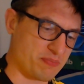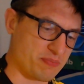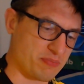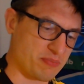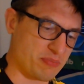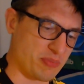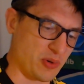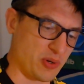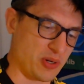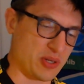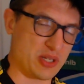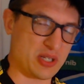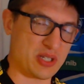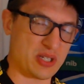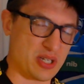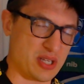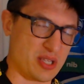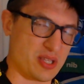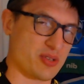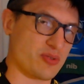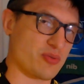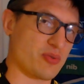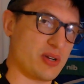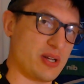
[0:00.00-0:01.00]
points to
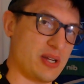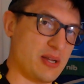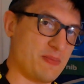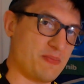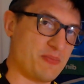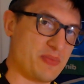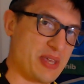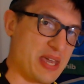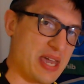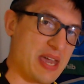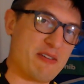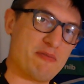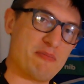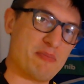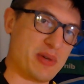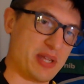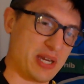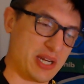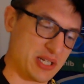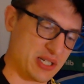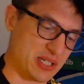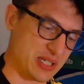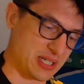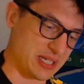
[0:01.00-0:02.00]
three. They haven't
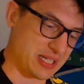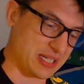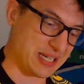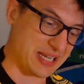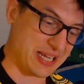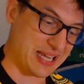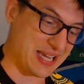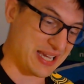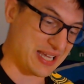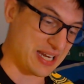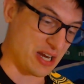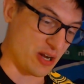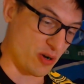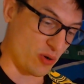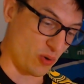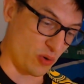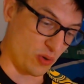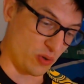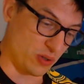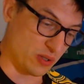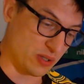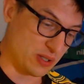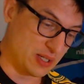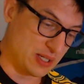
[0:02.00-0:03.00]
managed to get ahead at
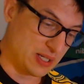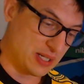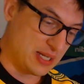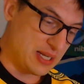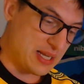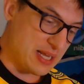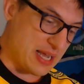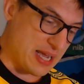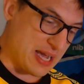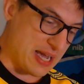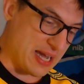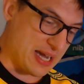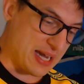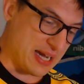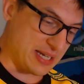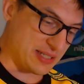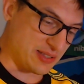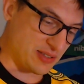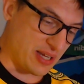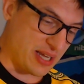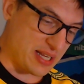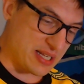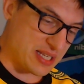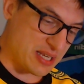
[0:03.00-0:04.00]
all.
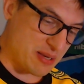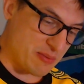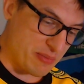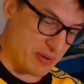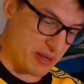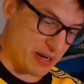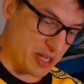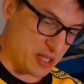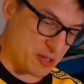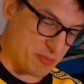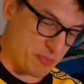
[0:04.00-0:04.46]
19 minutes,